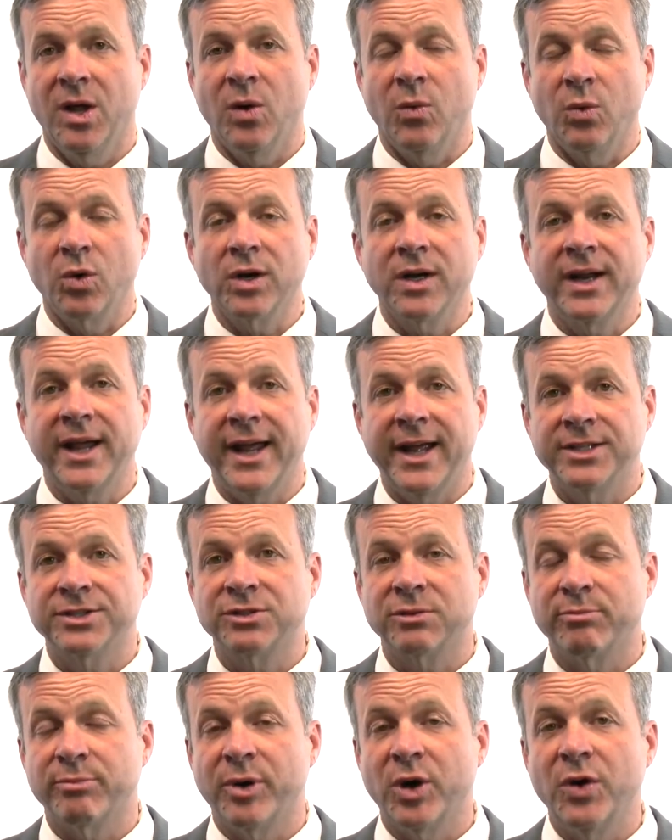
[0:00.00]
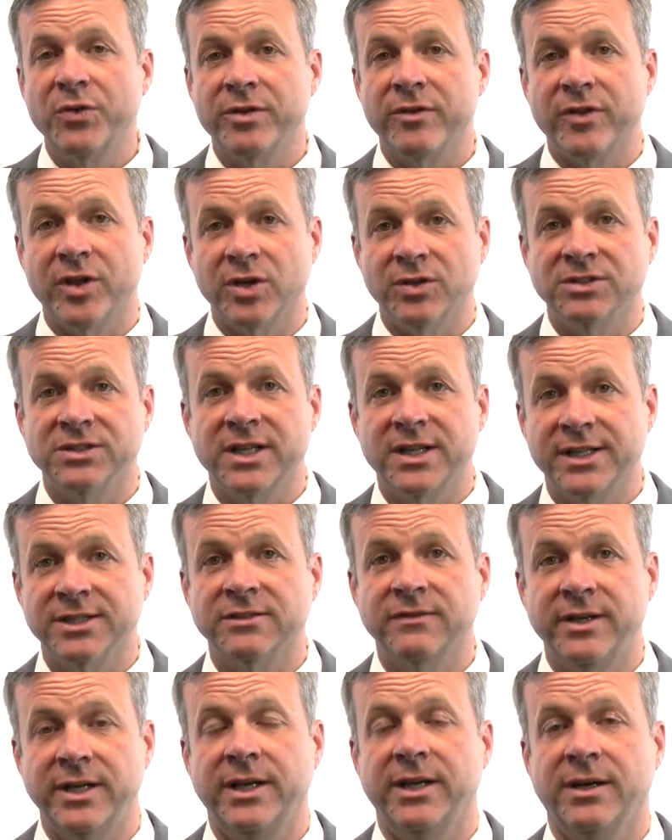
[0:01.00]
We're going to answer both of those in this
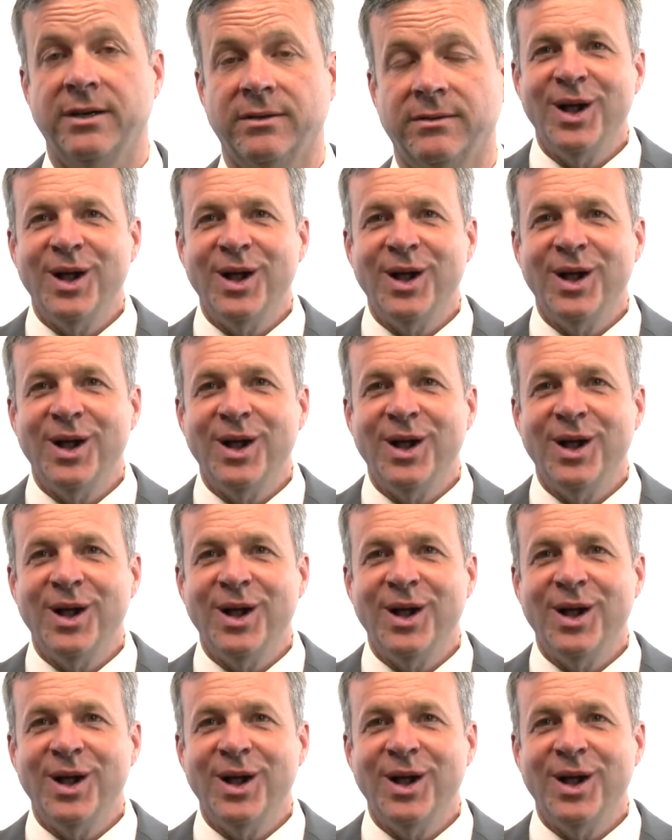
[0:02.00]
video.